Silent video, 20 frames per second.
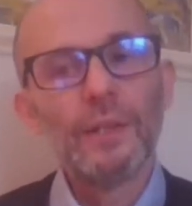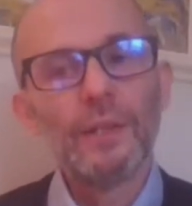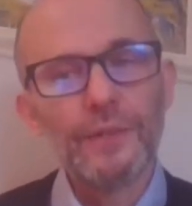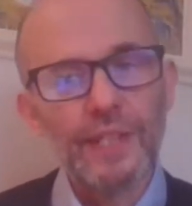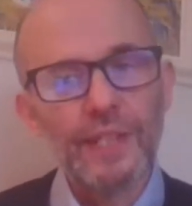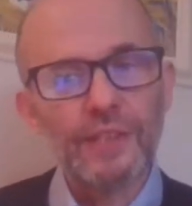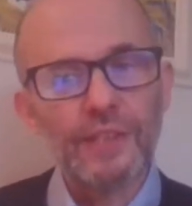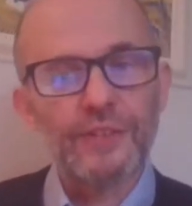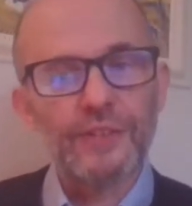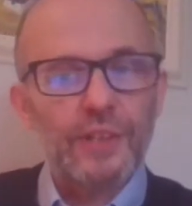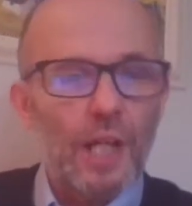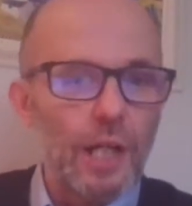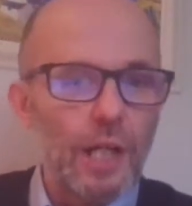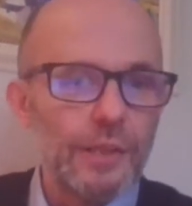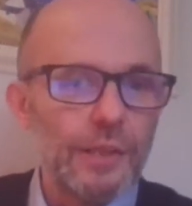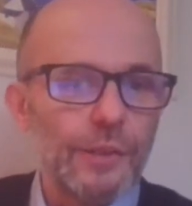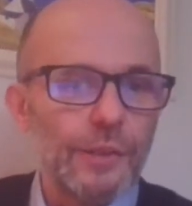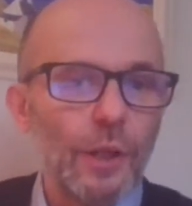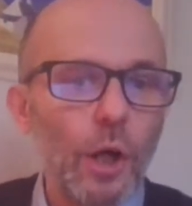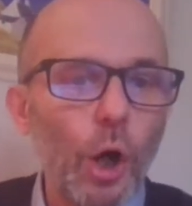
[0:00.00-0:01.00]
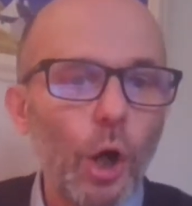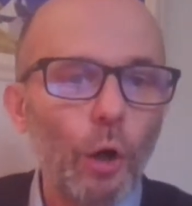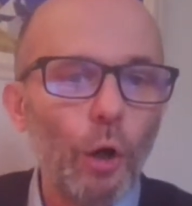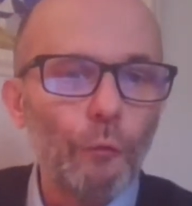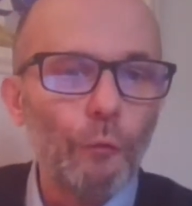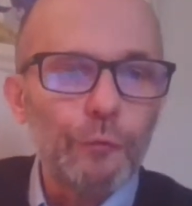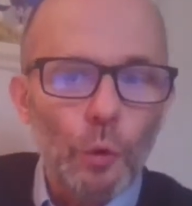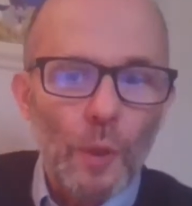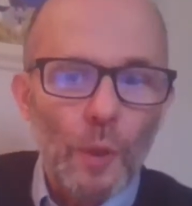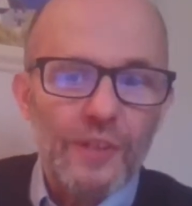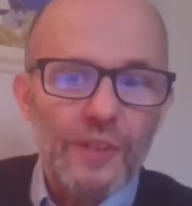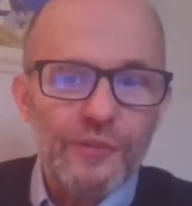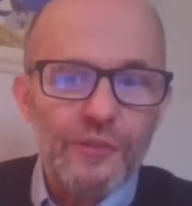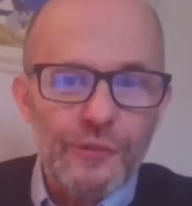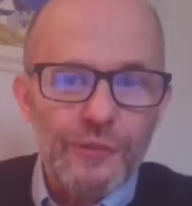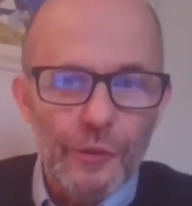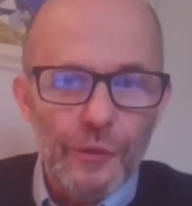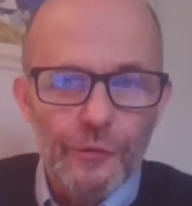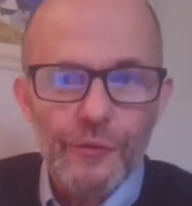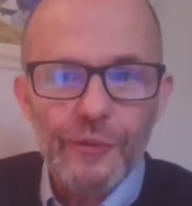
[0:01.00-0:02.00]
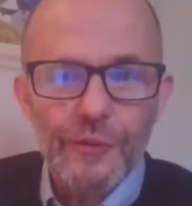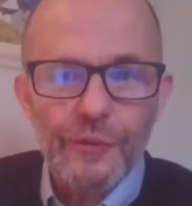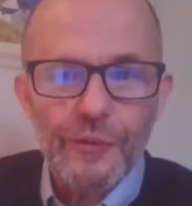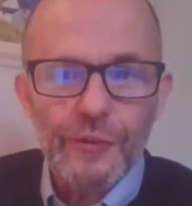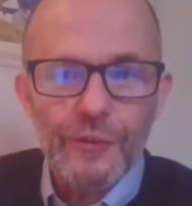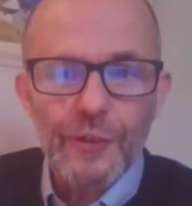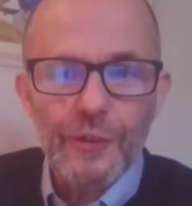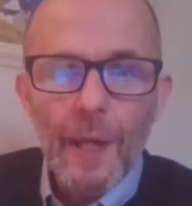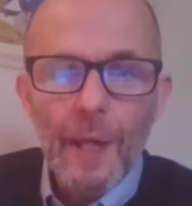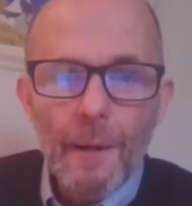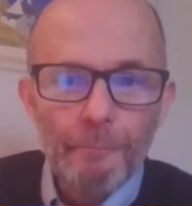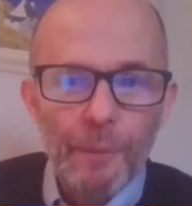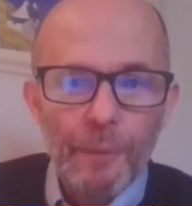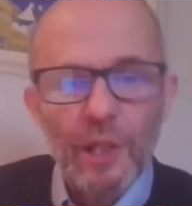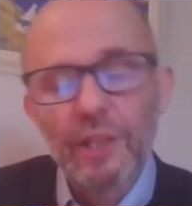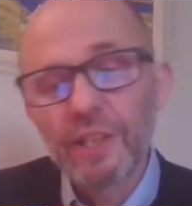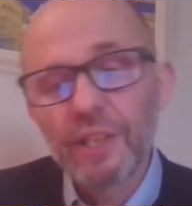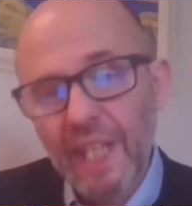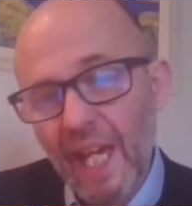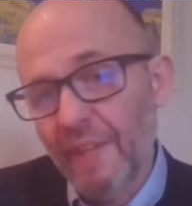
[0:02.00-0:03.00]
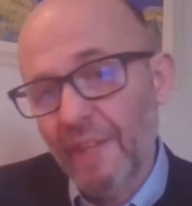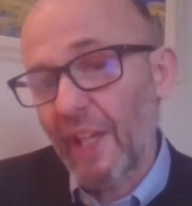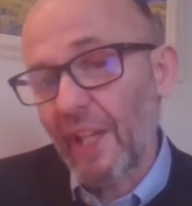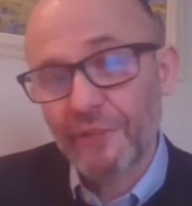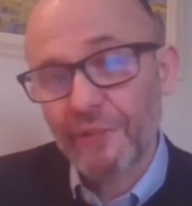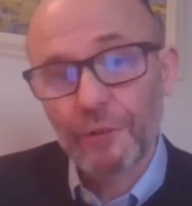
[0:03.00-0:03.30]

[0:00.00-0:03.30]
these kind of questions. But yeah, that's a